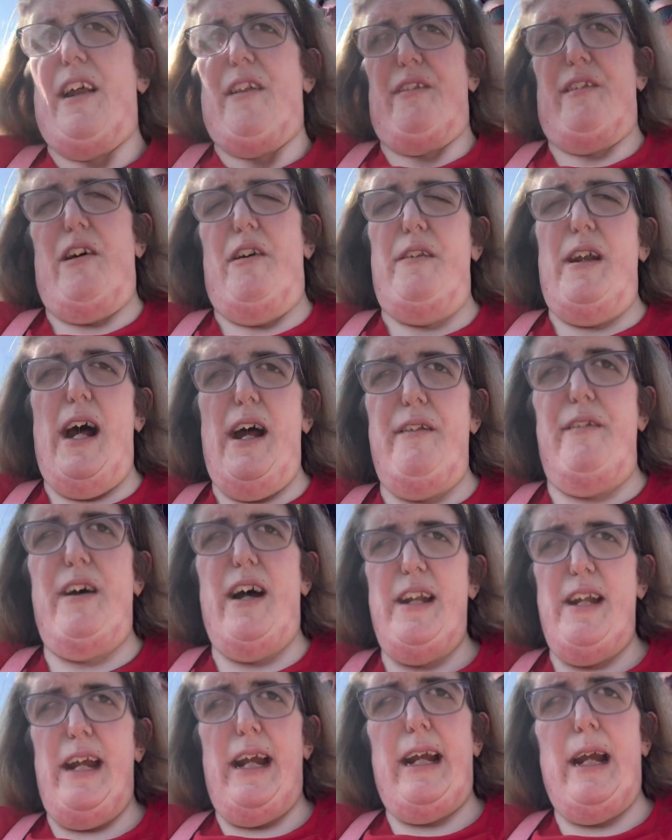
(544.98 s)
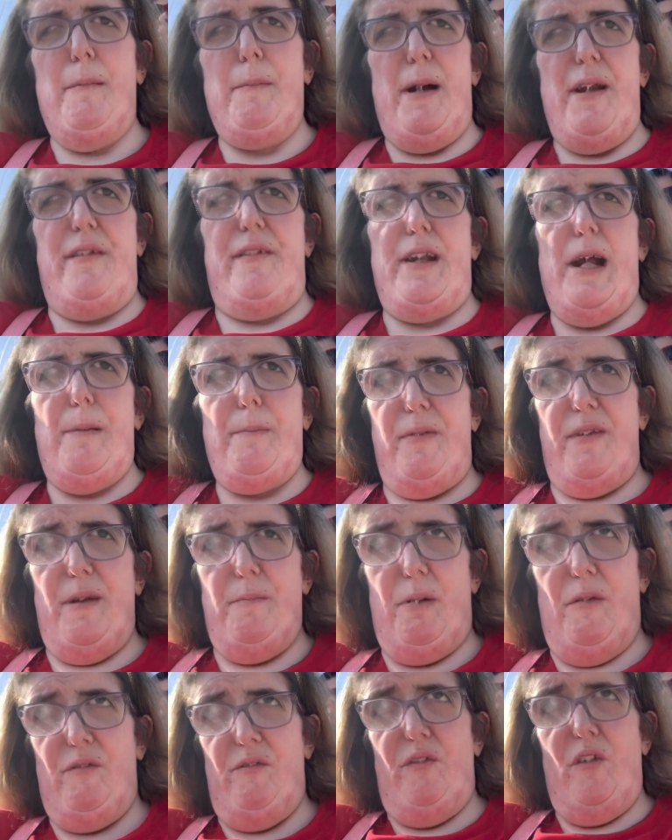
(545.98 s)
So, now I need to get my steps in
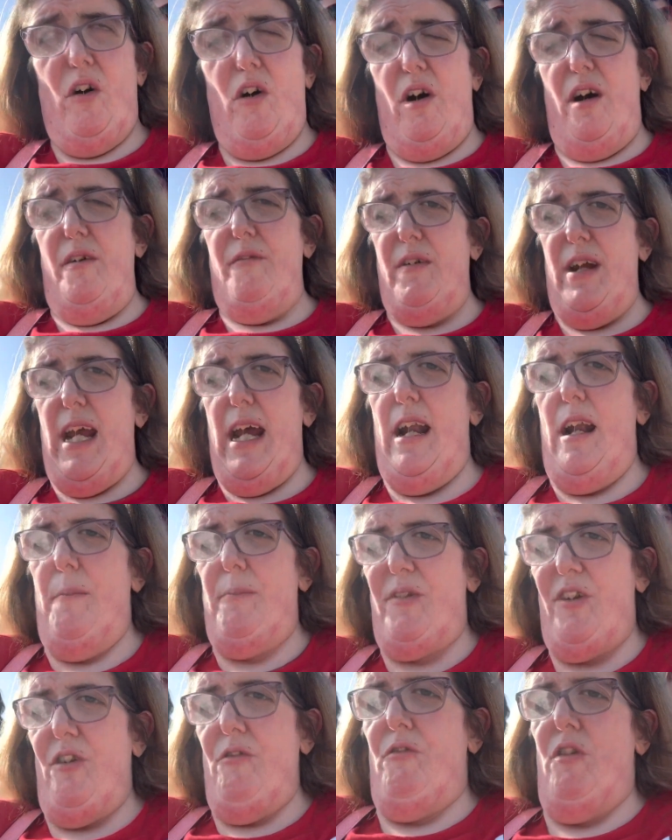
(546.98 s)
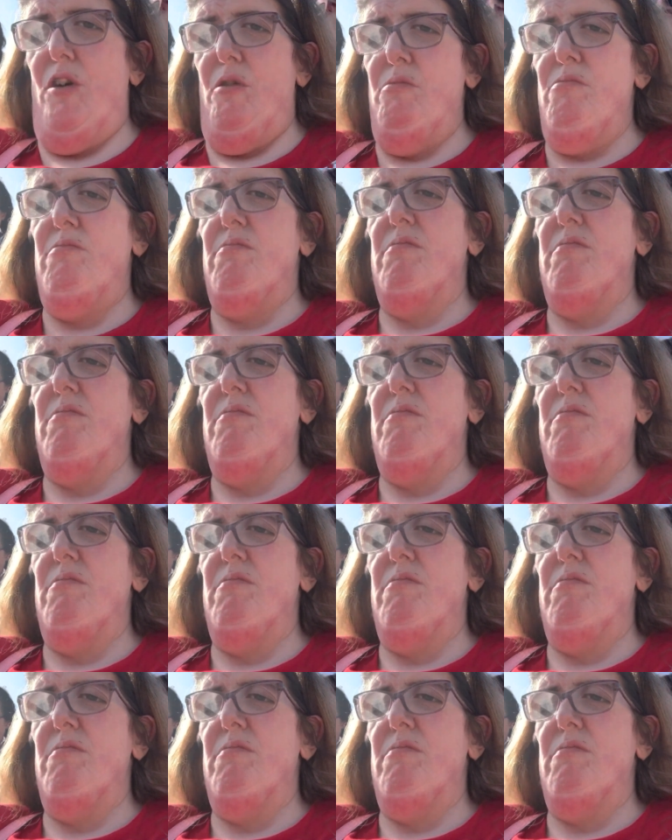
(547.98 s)
before we head up to the room.